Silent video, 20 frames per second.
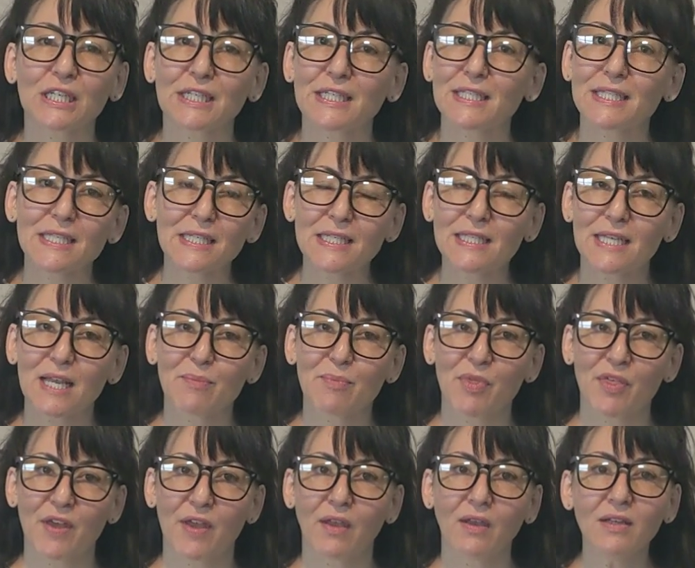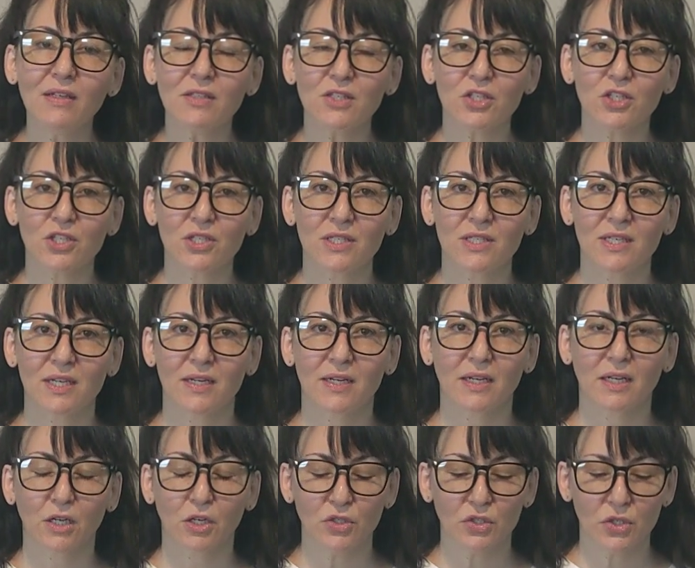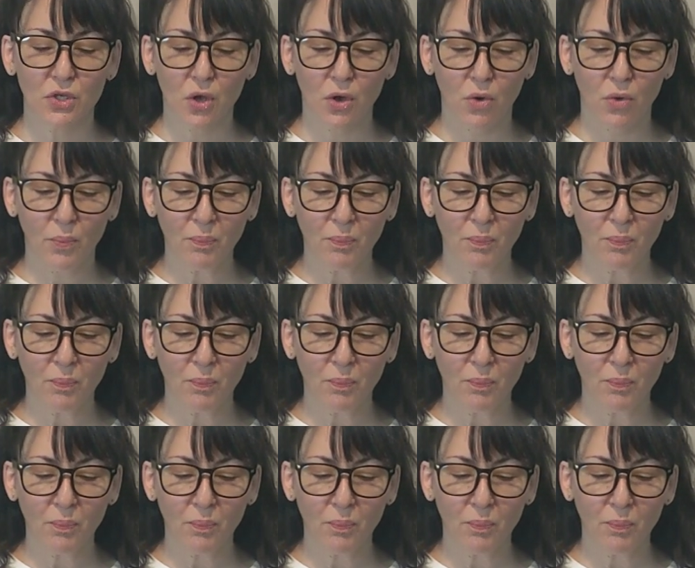it's the same thing, it's just sitting. So